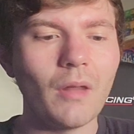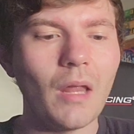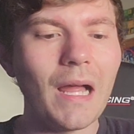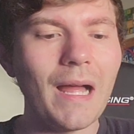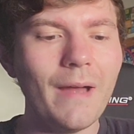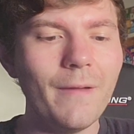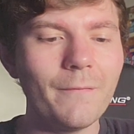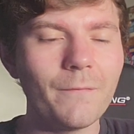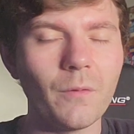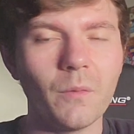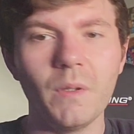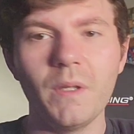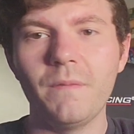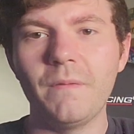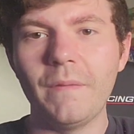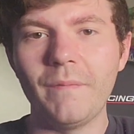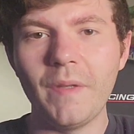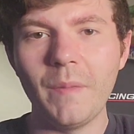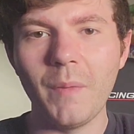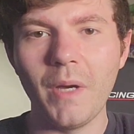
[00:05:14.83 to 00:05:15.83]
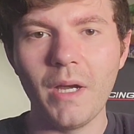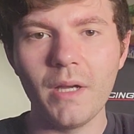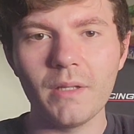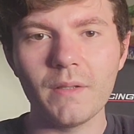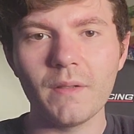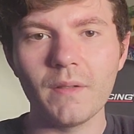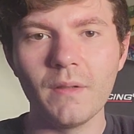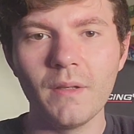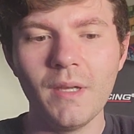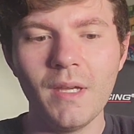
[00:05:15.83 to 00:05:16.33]
lot for only
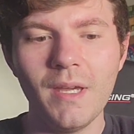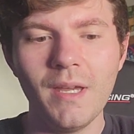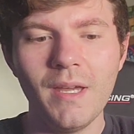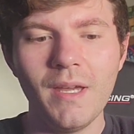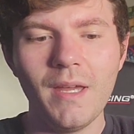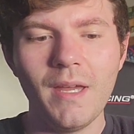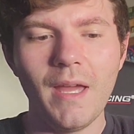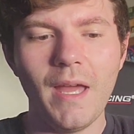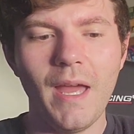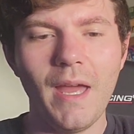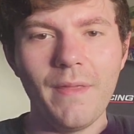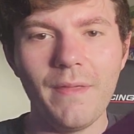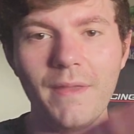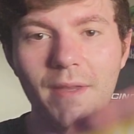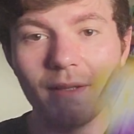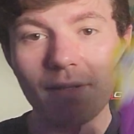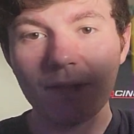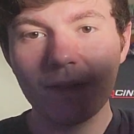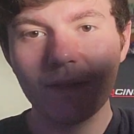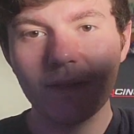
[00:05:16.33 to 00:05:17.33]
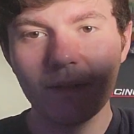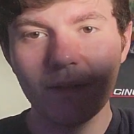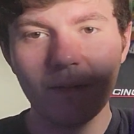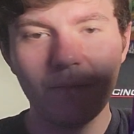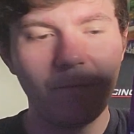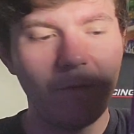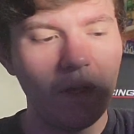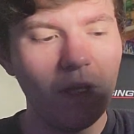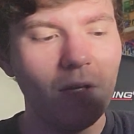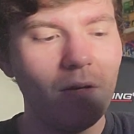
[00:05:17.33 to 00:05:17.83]
$50. This
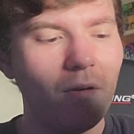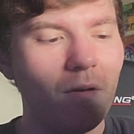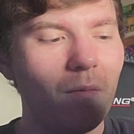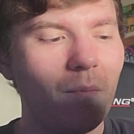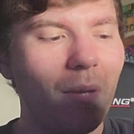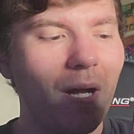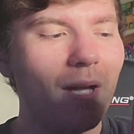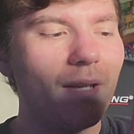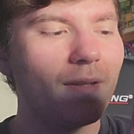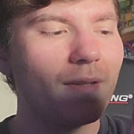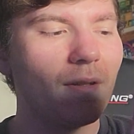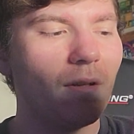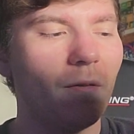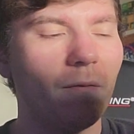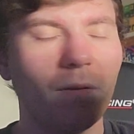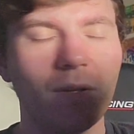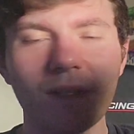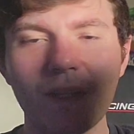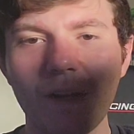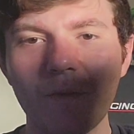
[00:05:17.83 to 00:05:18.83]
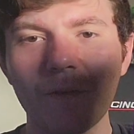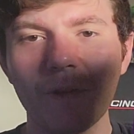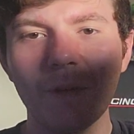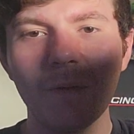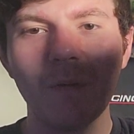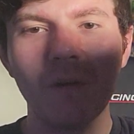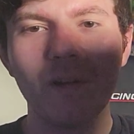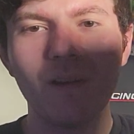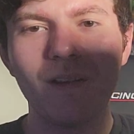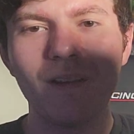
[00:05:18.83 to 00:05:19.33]
figure by itself, because I really
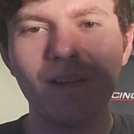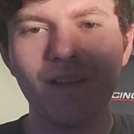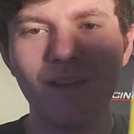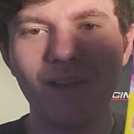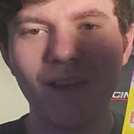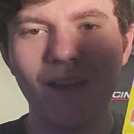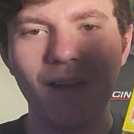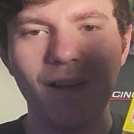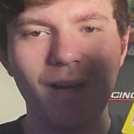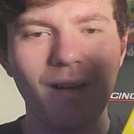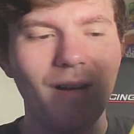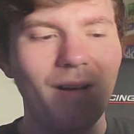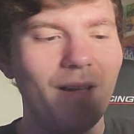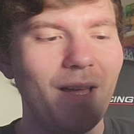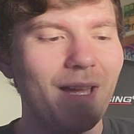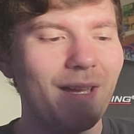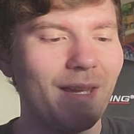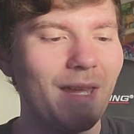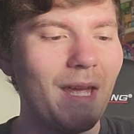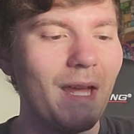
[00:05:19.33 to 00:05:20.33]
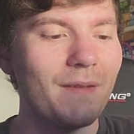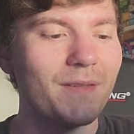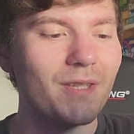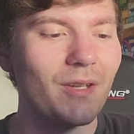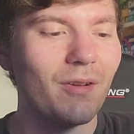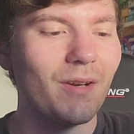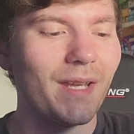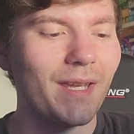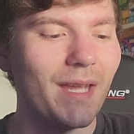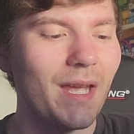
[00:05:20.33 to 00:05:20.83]
wanted it, I
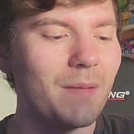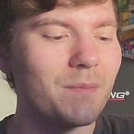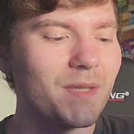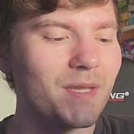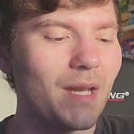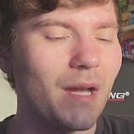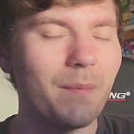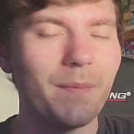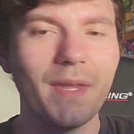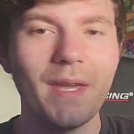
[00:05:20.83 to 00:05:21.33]
saw it at GameStop.